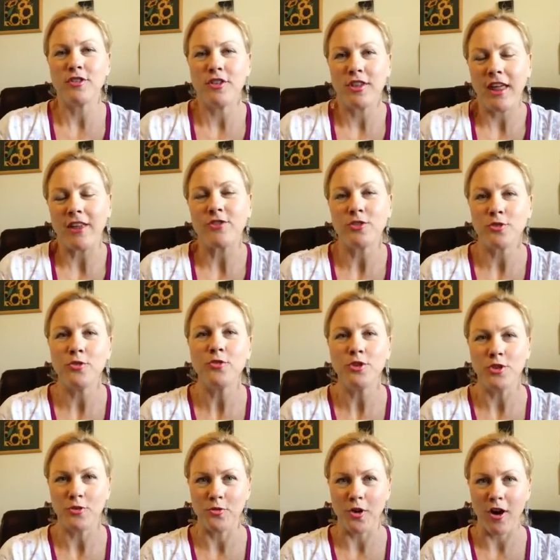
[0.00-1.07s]
that's who
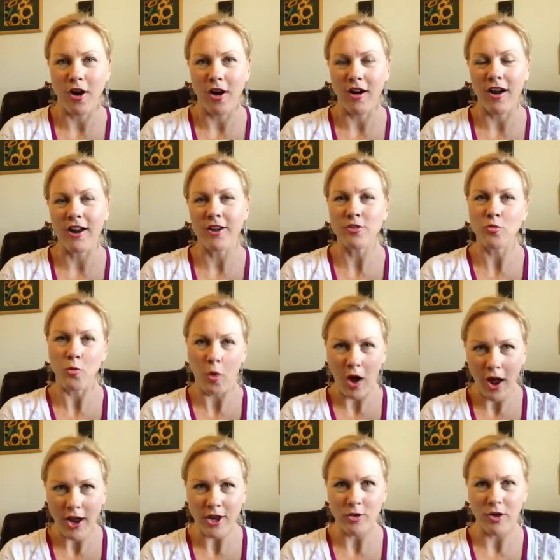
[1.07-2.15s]
you are, and it's
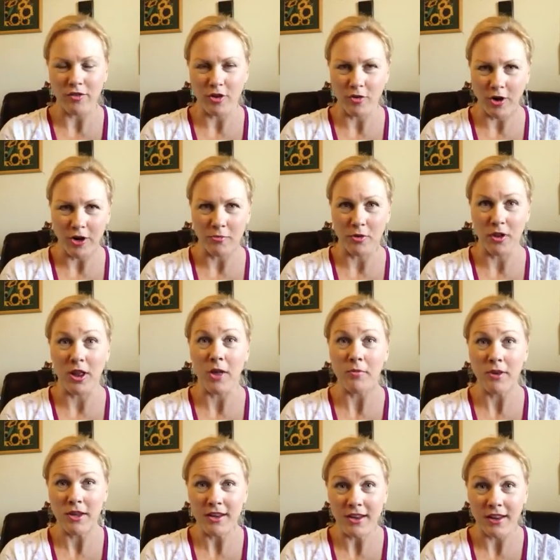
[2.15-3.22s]
why you have a credible
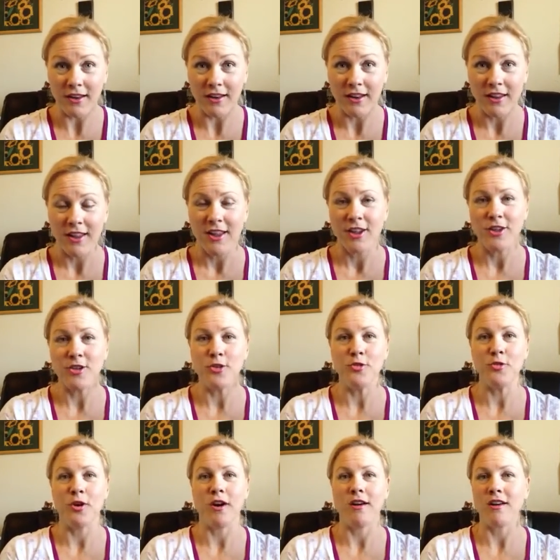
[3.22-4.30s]
opinion.
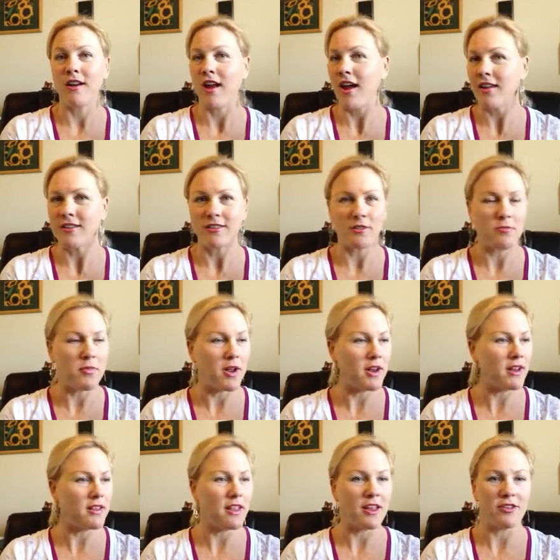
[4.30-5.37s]
You are not
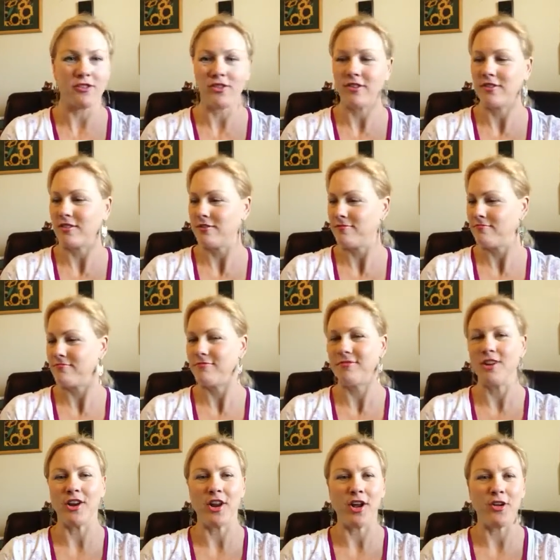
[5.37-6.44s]
somebody that just,
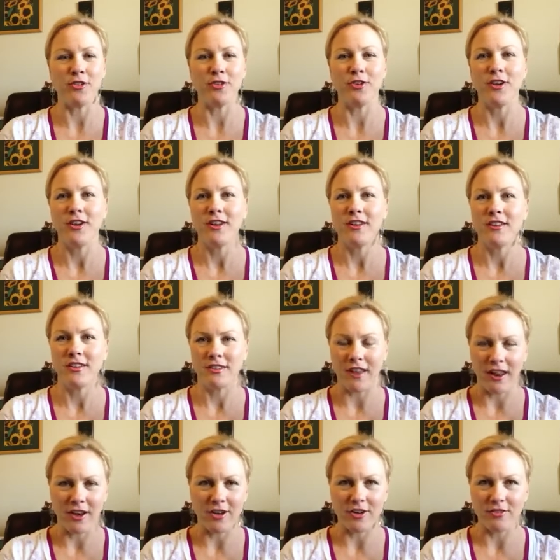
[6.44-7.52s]
you know,
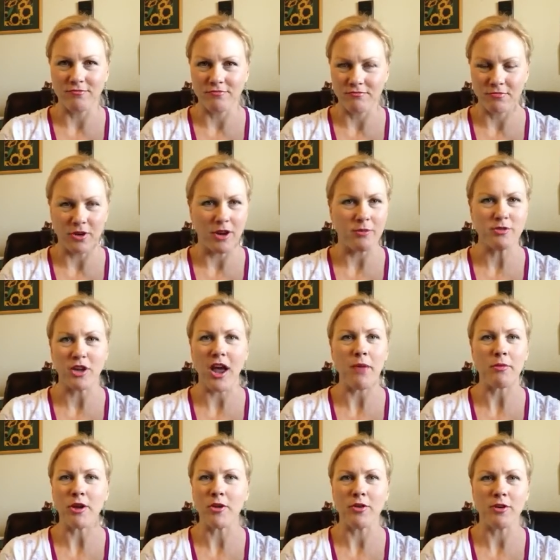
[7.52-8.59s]
decided to put up shop
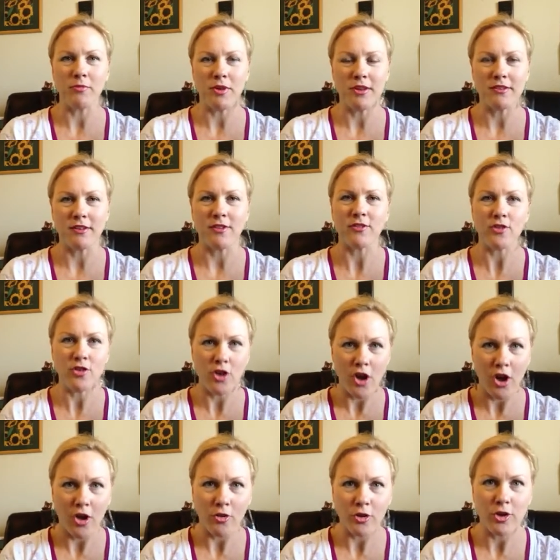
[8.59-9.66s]
and go into business.
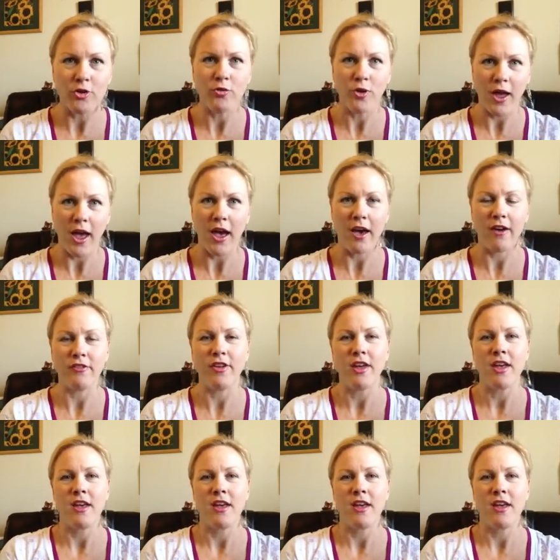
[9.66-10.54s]
No, you have